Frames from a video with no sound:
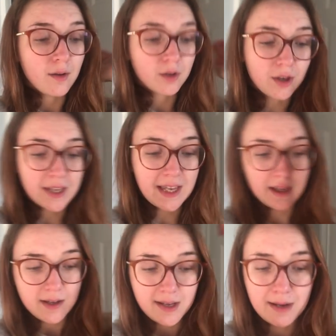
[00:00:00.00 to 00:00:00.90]
cooking,
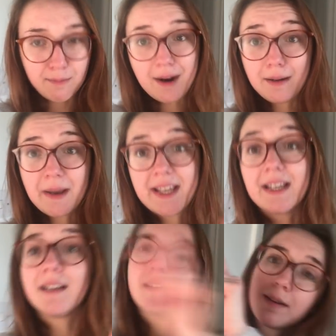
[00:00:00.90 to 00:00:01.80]
browning
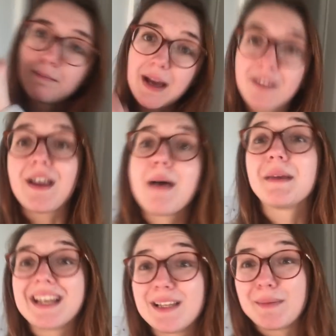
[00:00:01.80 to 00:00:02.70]
making, back for
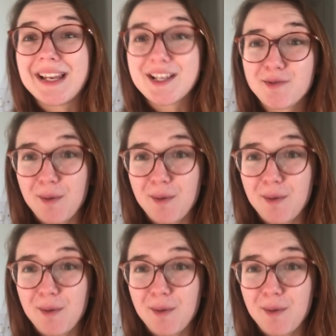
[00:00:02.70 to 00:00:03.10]
hemming a little bit later